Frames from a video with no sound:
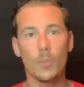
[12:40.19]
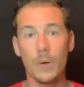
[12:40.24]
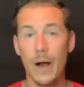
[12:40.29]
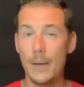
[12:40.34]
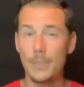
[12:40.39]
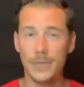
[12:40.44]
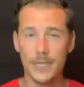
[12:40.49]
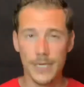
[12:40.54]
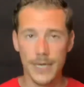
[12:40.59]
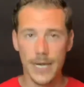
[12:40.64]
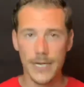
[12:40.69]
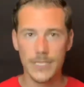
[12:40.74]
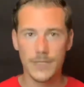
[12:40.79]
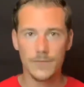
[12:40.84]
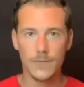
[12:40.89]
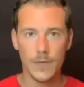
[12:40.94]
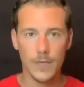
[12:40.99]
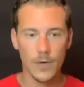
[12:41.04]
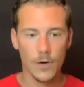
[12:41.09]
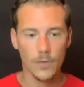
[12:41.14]
probably the
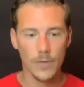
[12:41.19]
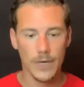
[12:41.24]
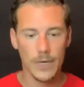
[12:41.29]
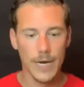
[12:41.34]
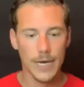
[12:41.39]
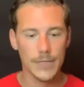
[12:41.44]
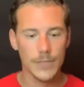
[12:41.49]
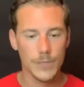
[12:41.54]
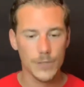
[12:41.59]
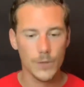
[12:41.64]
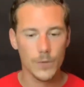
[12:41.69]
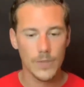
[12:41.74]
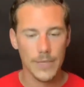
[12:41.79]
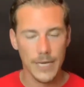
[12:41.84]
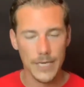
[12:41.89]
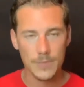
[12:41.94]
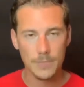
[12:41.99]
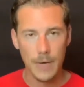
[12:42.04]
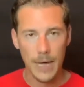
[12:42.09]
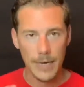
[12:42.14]
next video that I do and
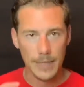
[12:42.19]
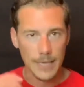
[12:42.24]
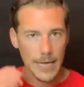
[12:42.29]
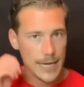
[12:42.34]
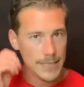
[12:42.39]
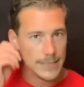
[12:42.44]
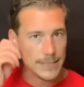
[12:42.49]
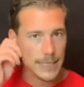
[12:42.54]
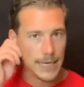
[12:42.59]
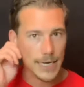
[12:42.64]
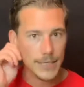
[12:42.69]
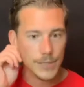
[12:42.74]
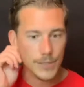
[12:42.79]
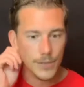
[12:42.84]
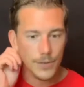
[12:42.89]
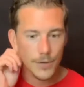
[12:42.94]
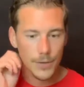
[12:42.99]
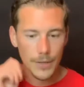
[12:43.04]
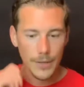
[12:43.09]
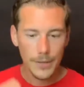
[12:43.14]
next podcast that I
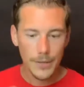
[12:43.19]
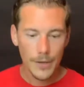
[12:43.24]
do.